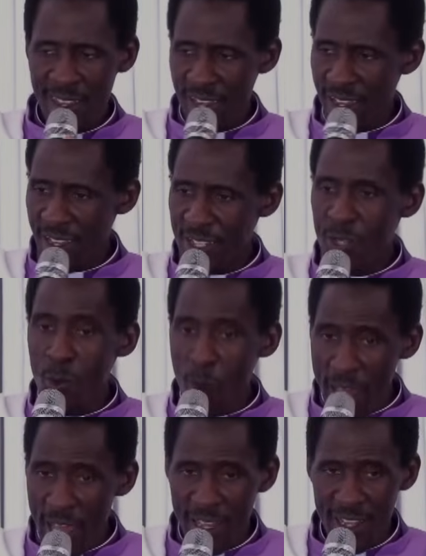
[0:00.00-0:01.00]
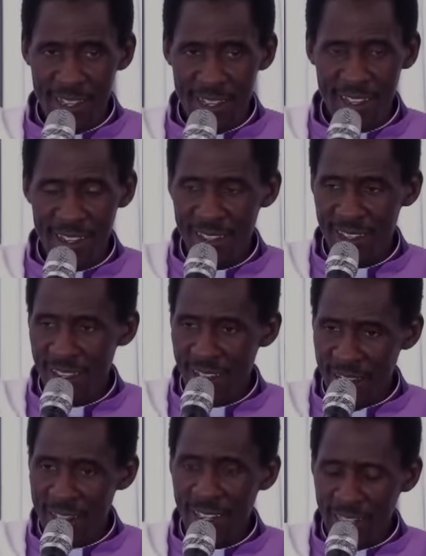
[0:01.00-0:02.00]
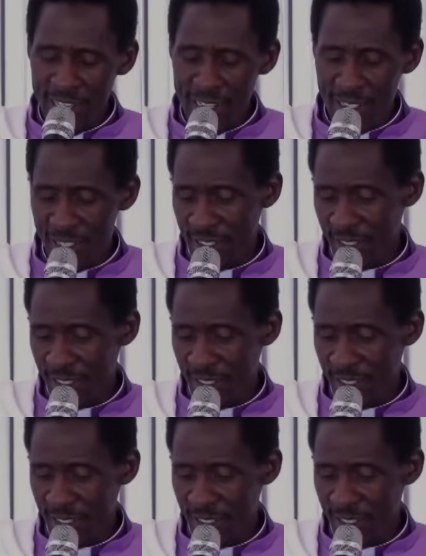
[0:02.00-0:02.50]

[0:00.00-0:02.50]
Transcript: uh, square and clean.